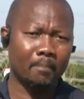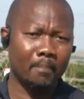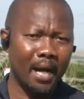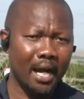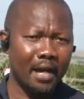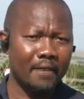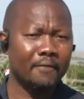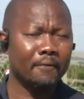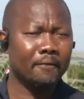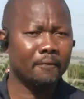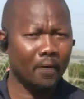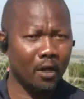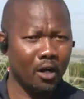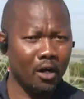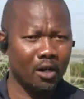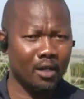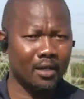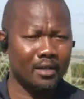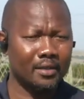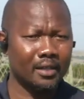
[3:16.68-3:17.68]
by
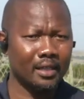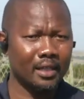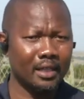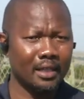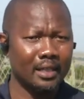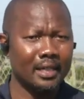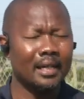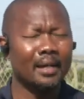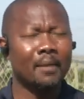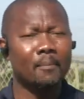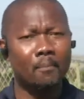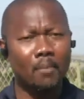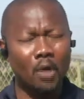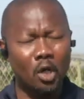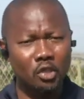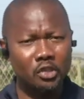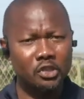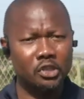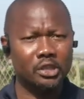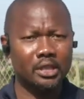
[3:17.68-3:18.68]
far the
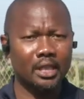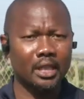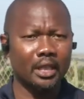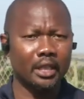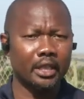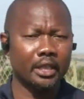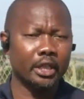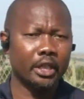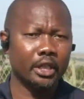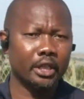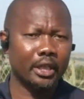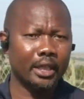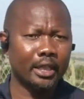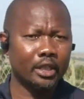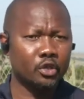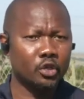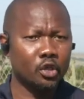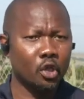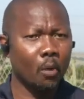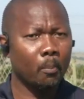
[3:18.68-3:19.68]
most, uh, uh,
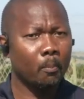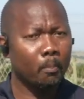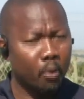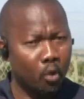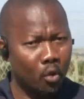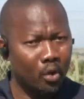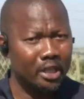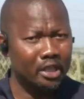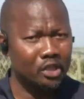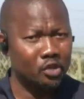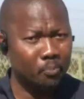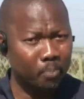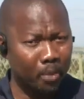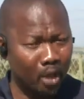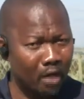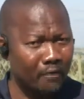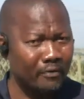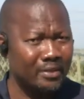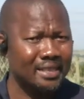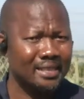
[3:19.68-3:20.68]
you know, poorest
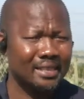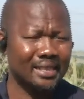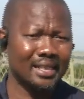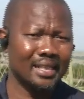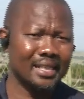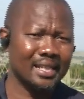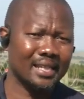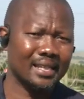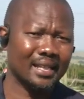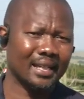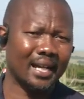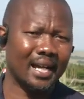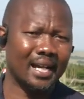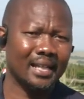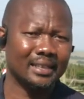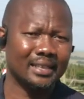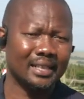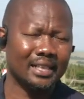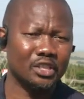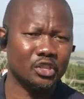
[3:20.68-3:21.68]
province in the
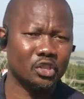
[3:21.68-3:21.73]
country.